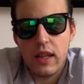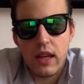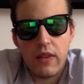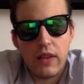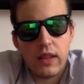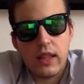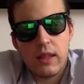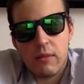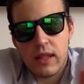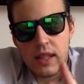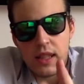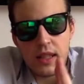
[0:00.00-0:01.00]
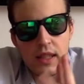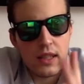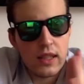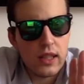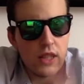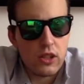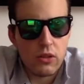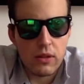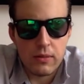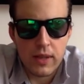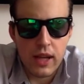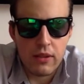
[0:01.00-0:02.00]
effectively meaning cool
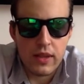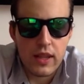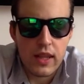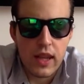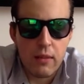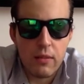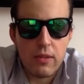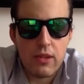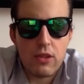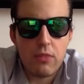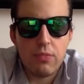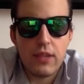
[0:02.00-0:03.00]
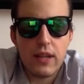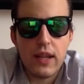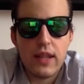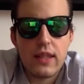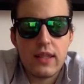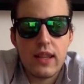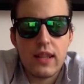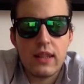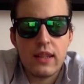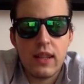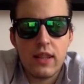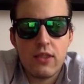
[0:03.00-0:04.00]
them down. I'm a bit surprised that
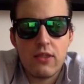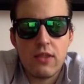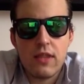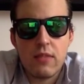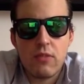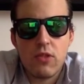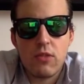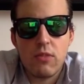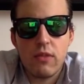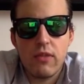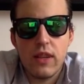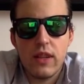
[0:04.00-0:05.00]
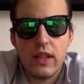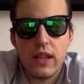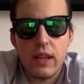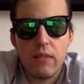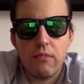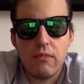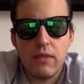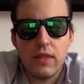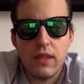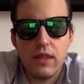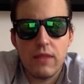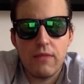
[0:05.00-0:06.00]
Natsu seems to be very
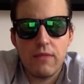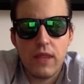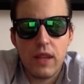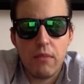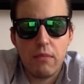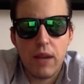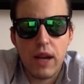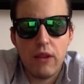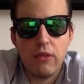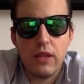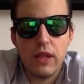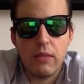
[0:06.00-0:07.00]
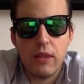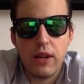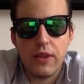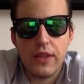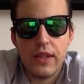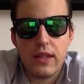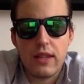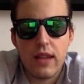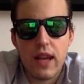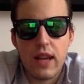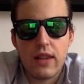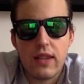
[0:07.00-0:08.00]
uh, pouty about this,
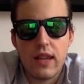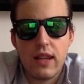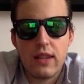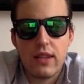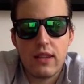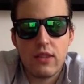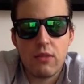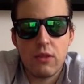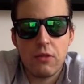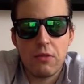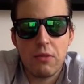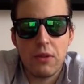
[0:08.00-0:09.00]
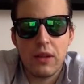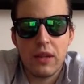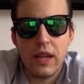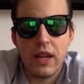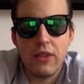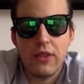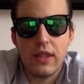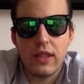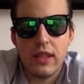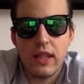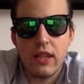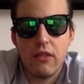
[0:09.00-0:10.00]
as Erza is the one who's pointing out that
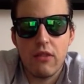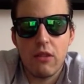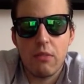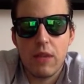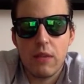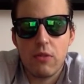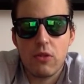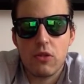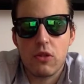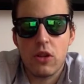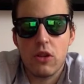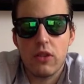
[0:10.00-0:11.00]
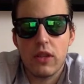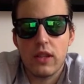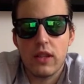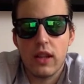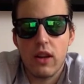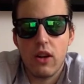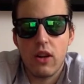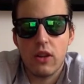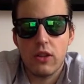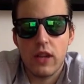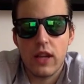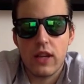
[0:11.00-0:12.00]
he of all people should know that not all
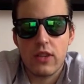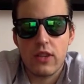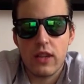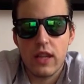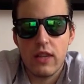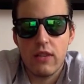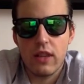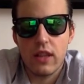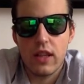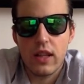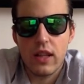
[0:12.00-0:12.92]
dragons are evil,